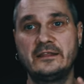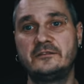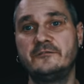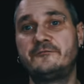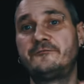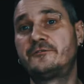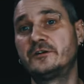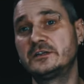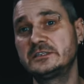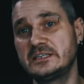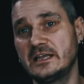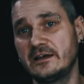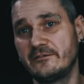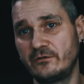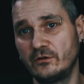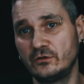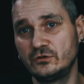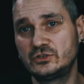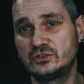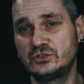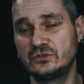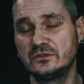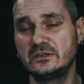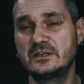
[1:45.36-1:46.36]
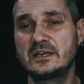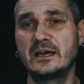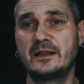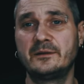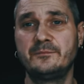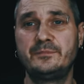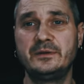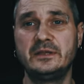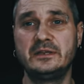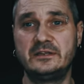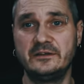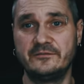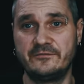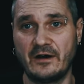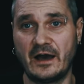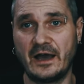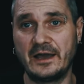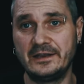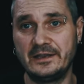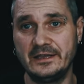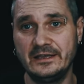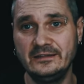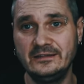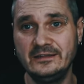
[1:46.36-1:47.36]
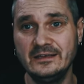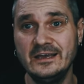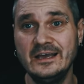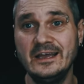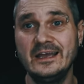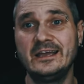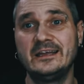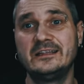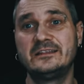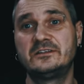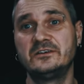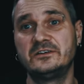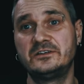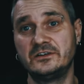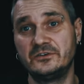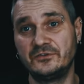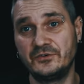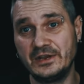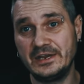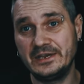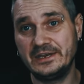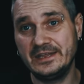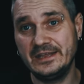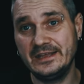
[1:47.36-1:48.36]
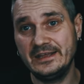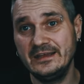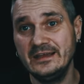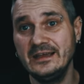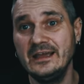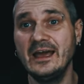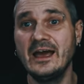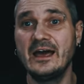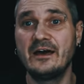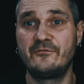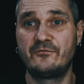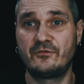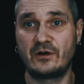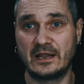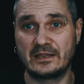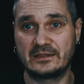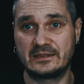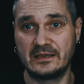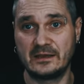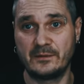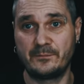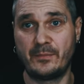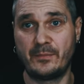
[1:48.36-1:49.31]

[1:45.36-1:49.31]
the first evolution can be divided into the reading and writing